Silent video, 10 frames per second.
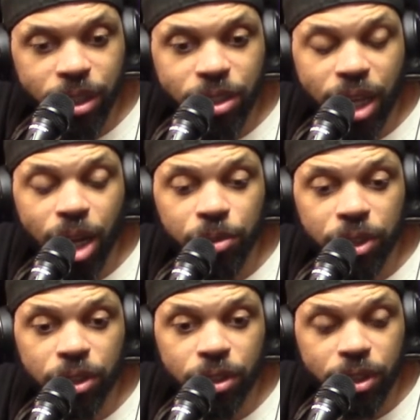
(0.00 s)
His job
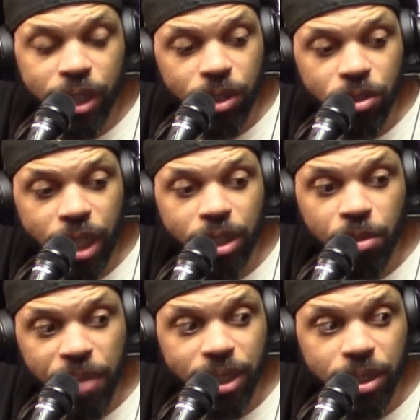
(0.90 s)
was to t- take
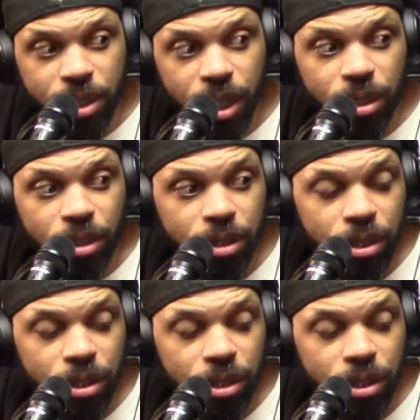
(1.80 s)
them back to jail. yeah.